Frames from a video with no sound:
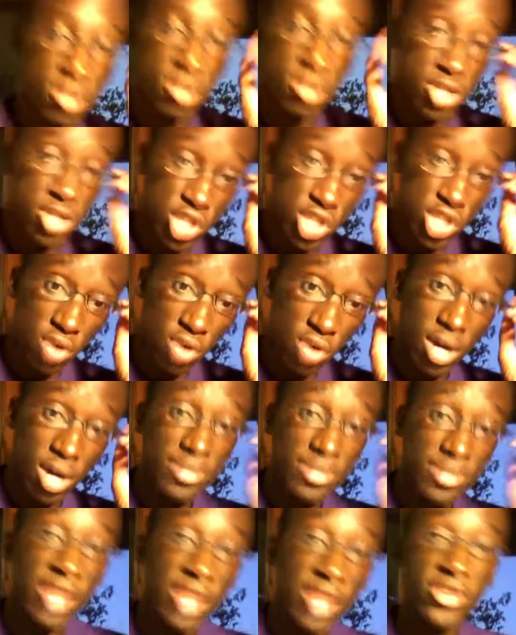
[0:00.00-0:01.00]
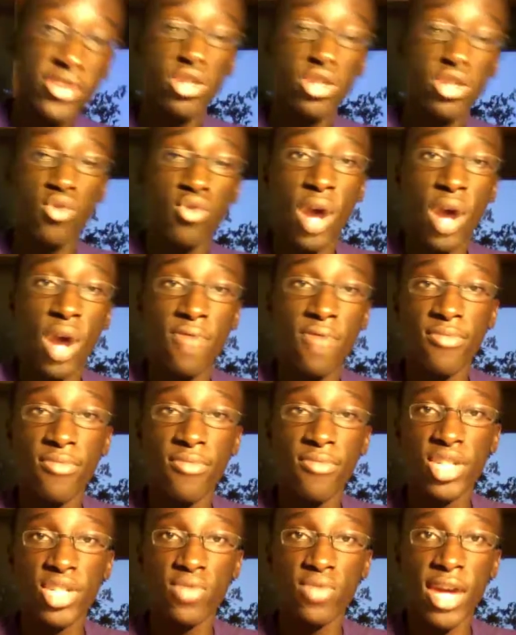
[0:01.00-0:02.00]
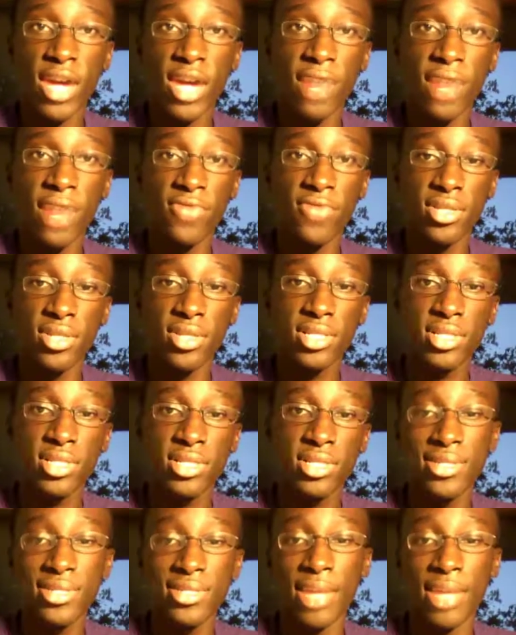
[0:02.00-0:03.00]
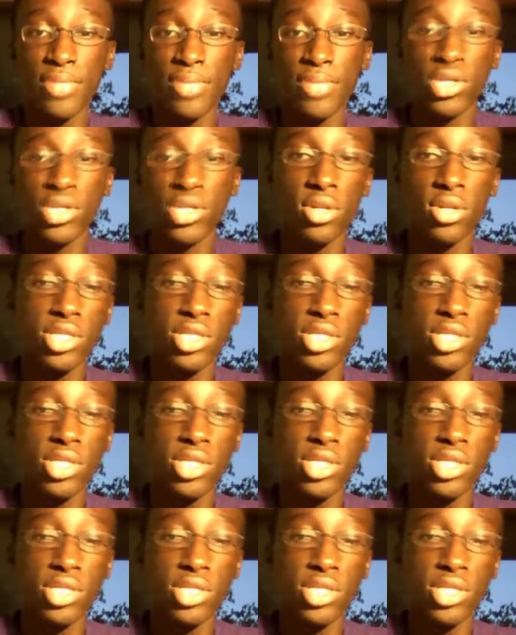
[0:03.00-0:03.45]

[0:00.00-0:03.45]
So yeah, that's all the WoW information we have for this episode.